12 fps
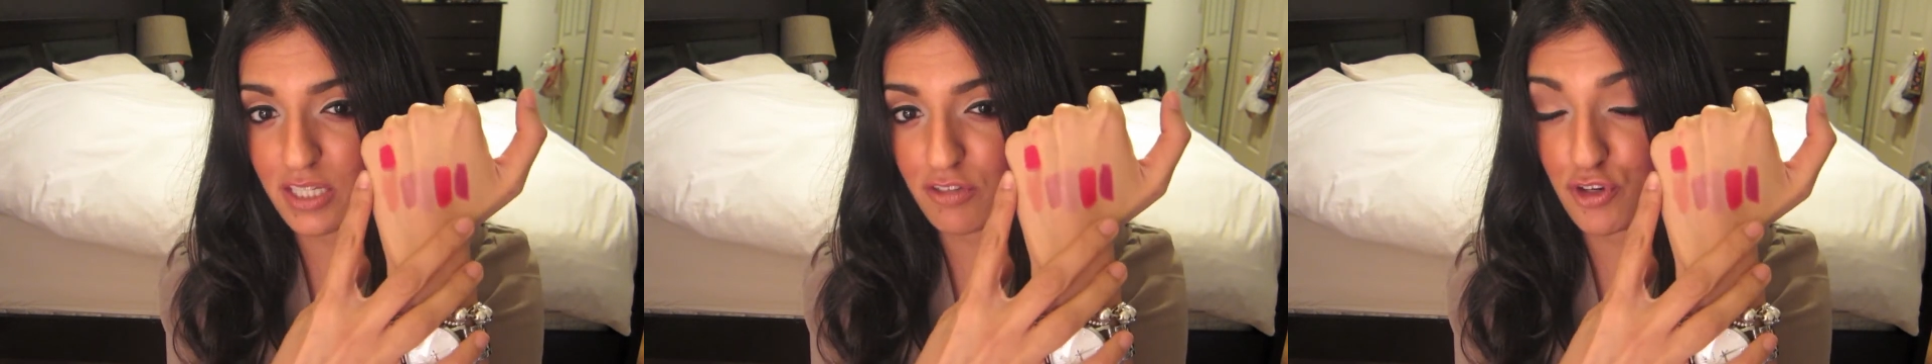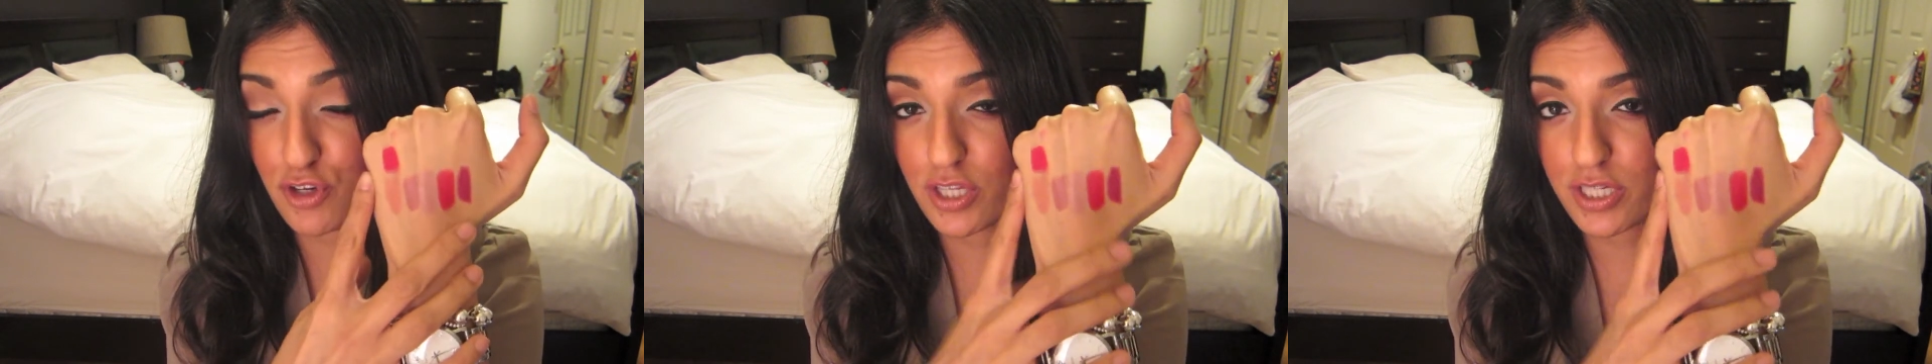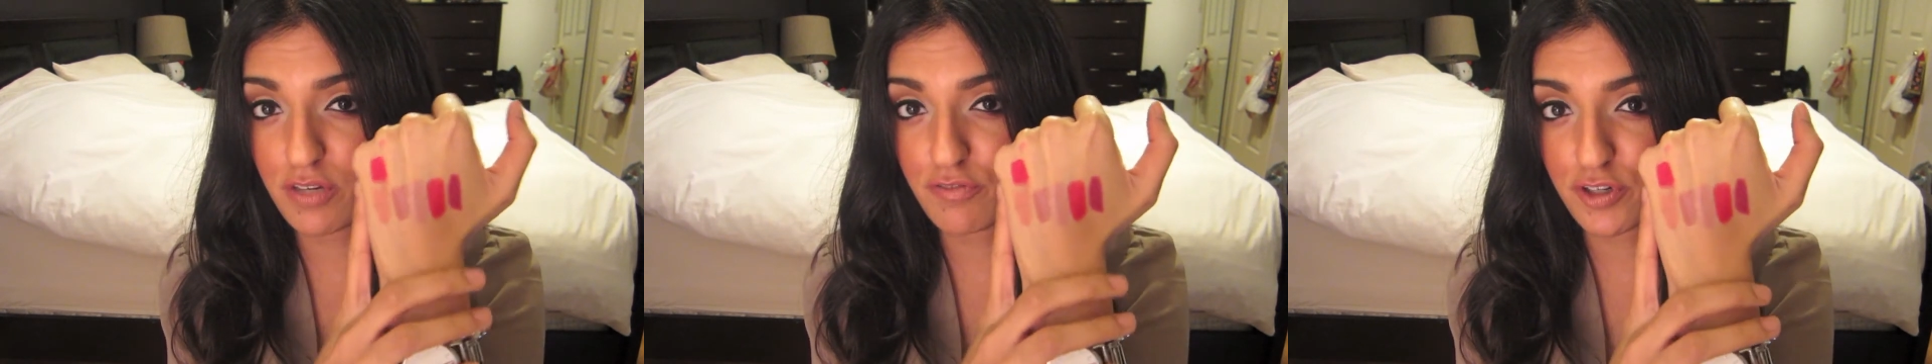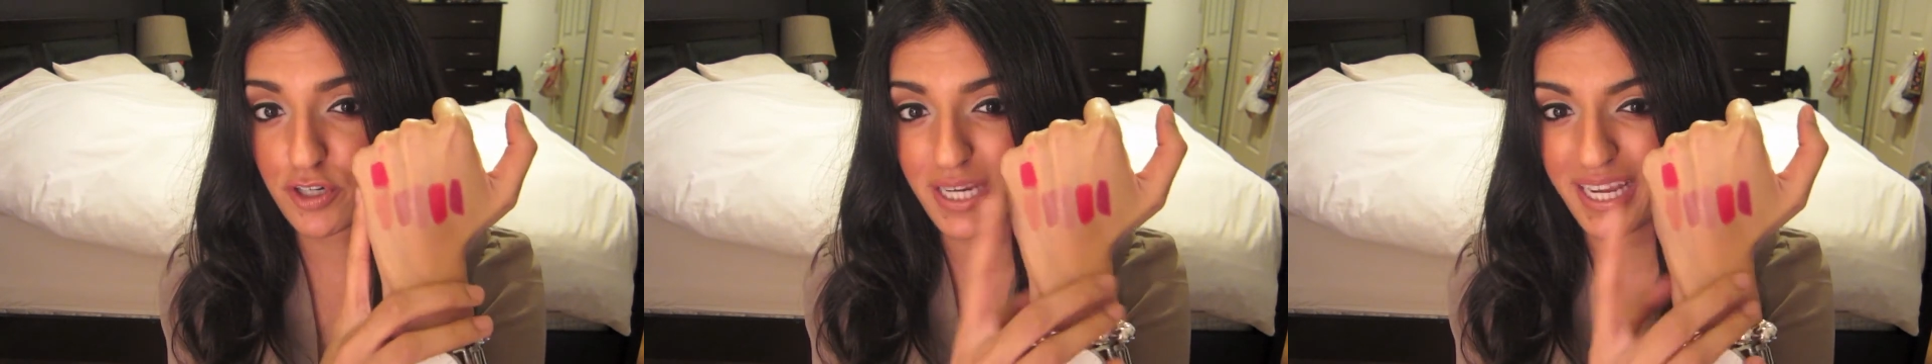if you're looking
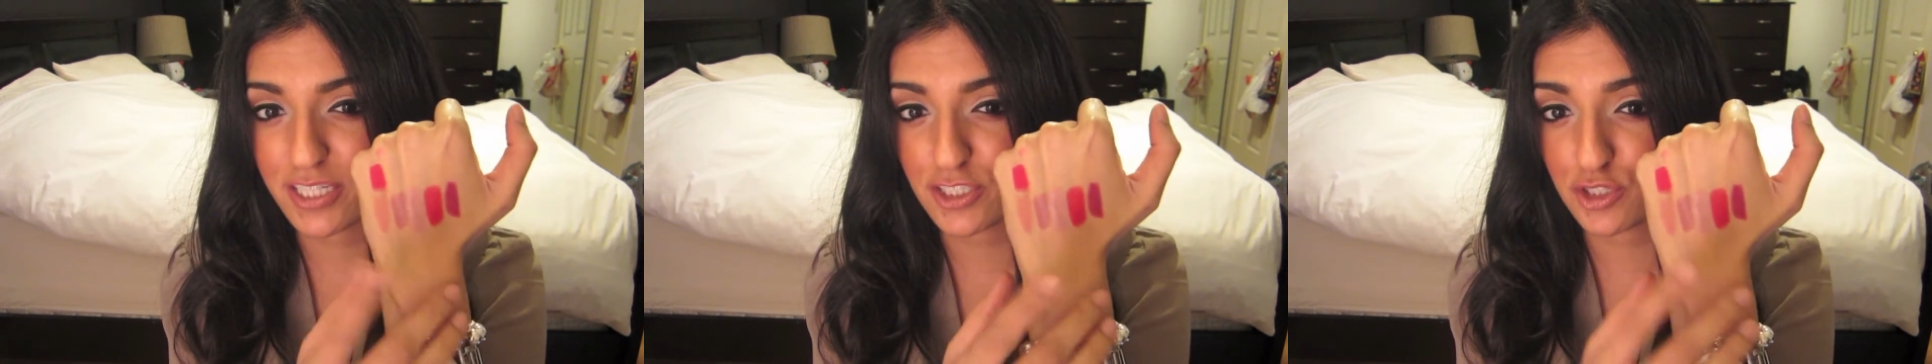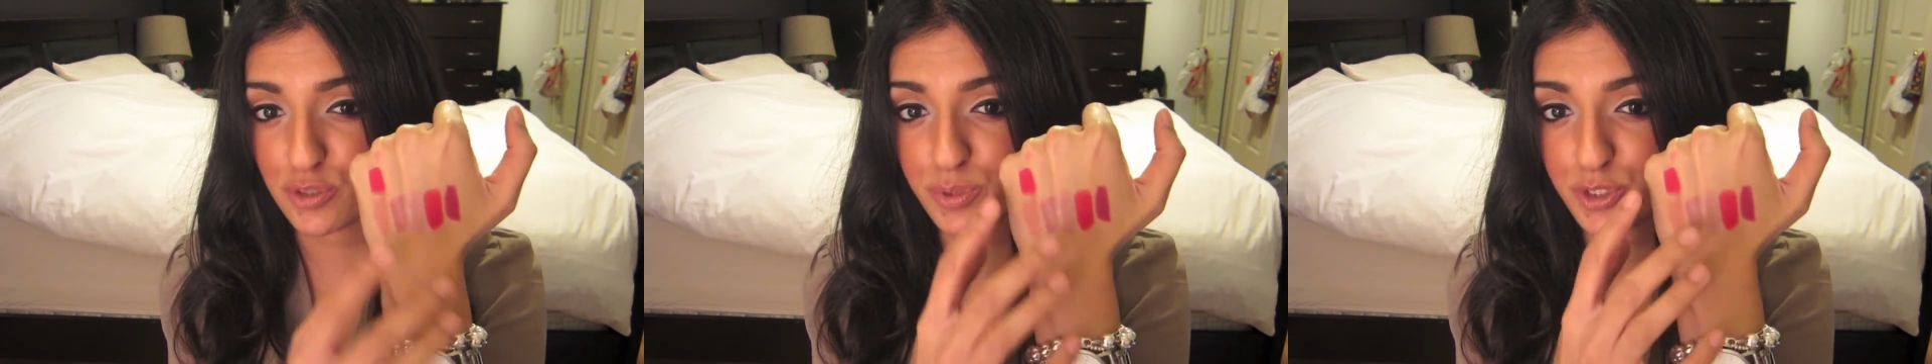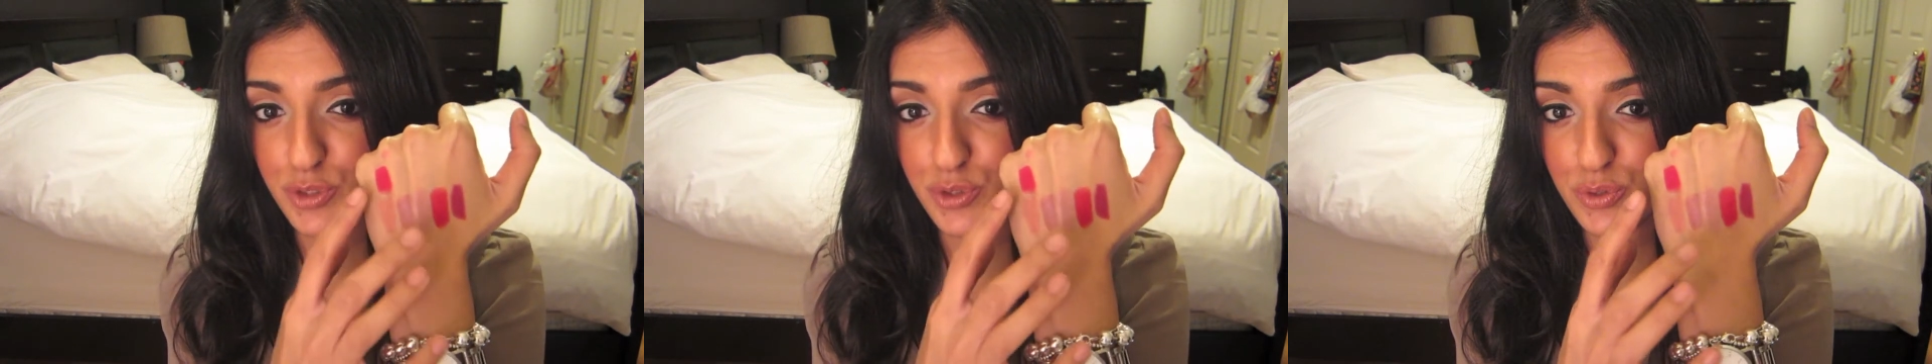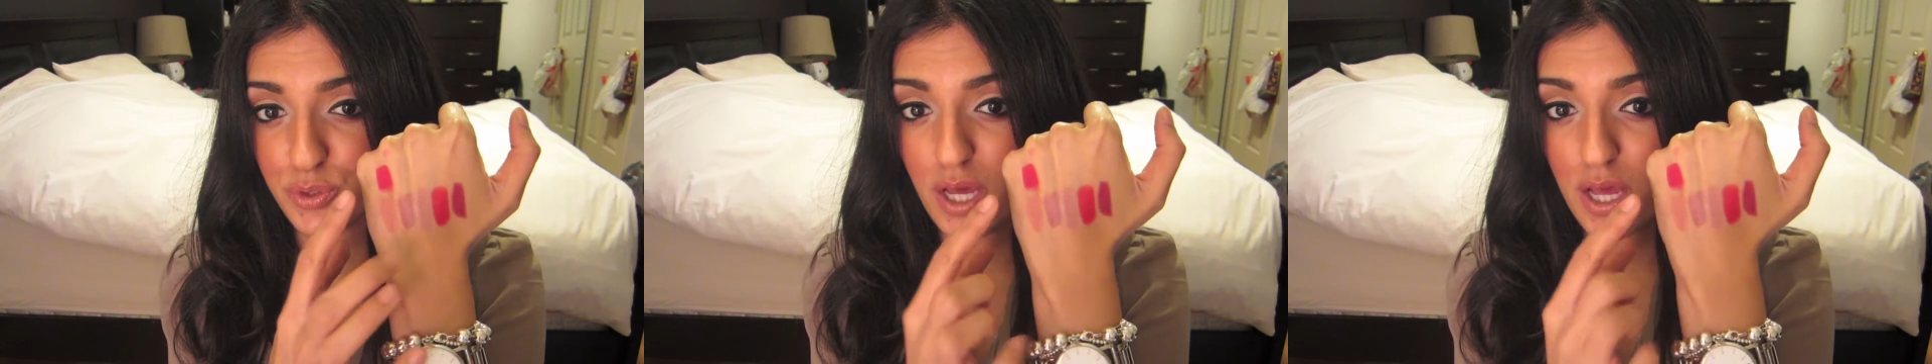for a dupe
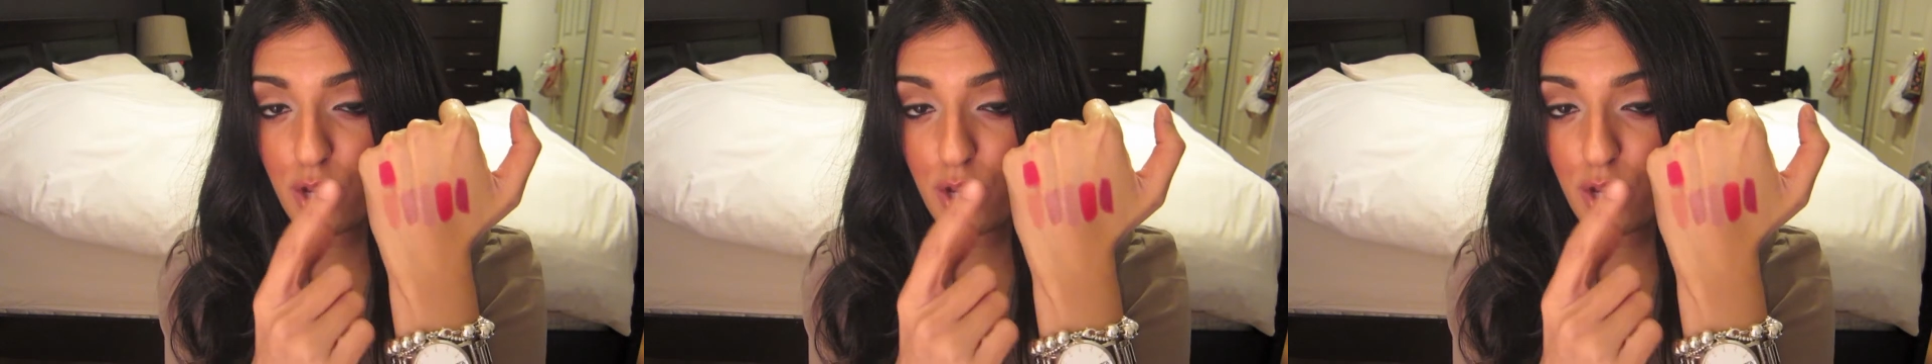to